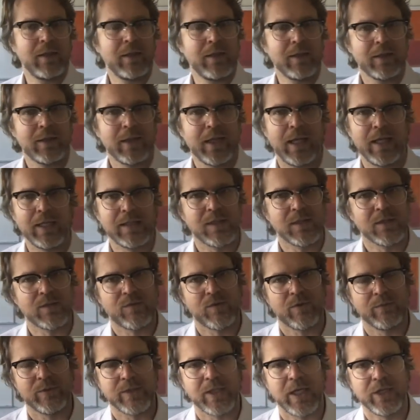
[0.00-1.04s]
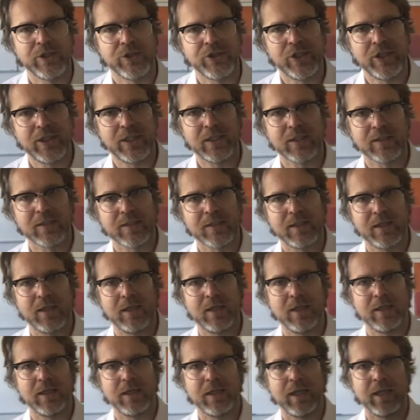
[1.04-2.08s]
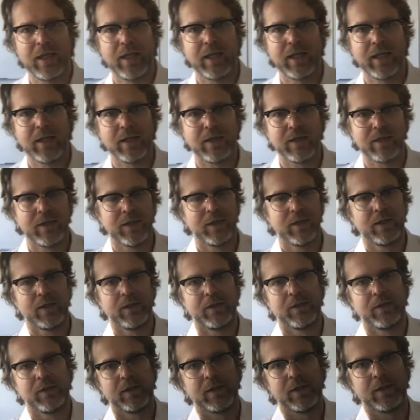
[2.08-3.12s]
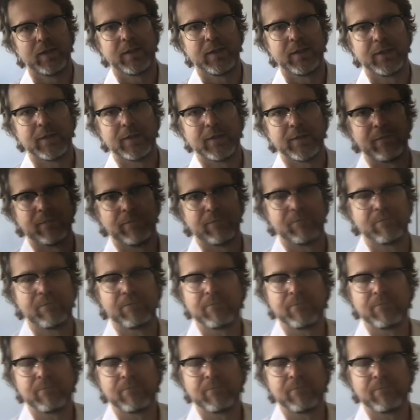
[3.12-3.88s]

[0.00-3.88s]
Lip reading: case is from Tajikistan, and that